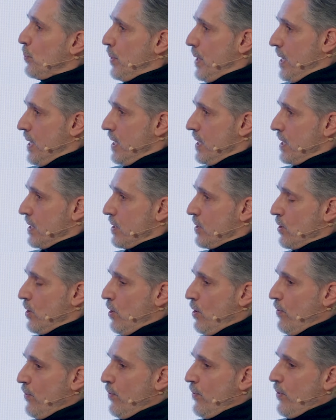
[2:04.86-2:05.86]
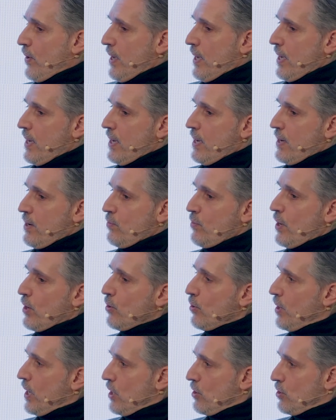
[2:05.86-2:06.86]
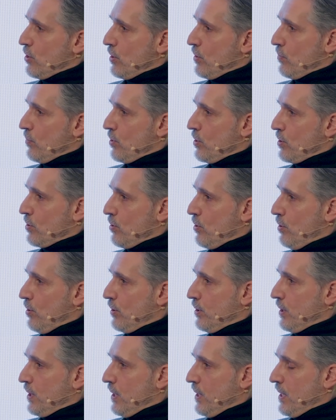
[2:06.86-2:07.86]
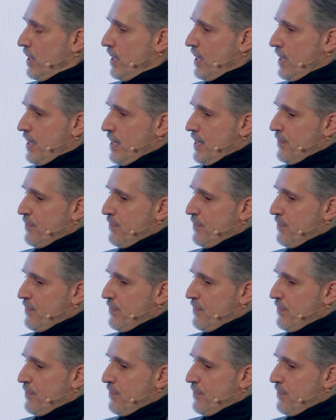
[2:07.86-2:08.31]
piece of a regulation which is called the